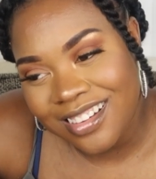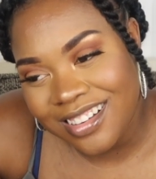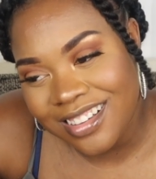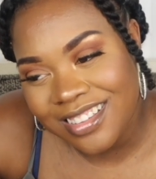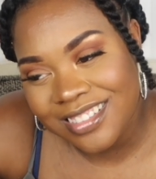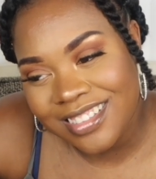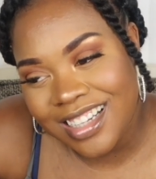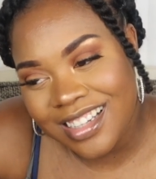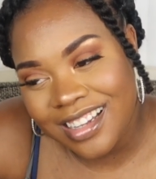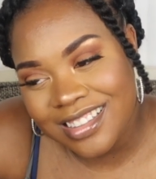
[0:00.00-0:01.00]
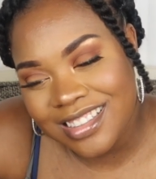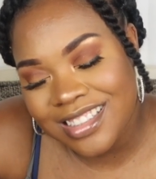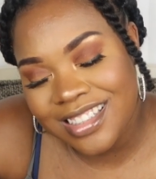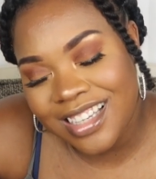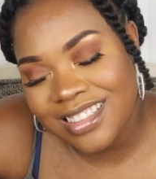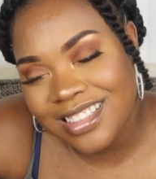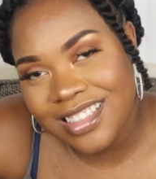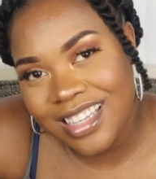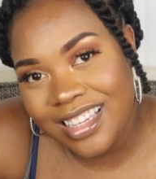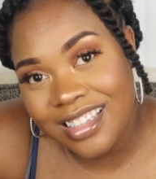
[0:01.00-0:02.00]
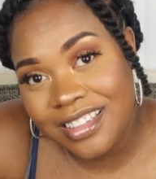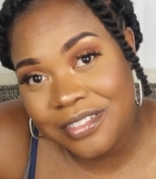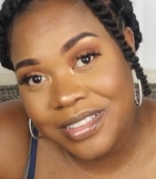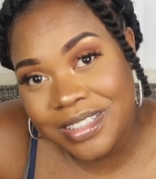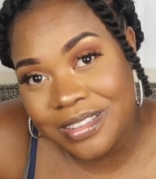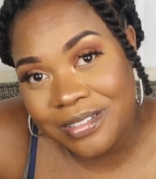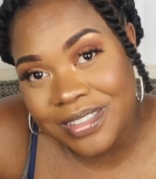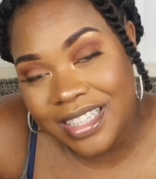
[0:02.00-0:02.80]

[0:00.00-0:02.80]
Oh, I got to see that today and it was so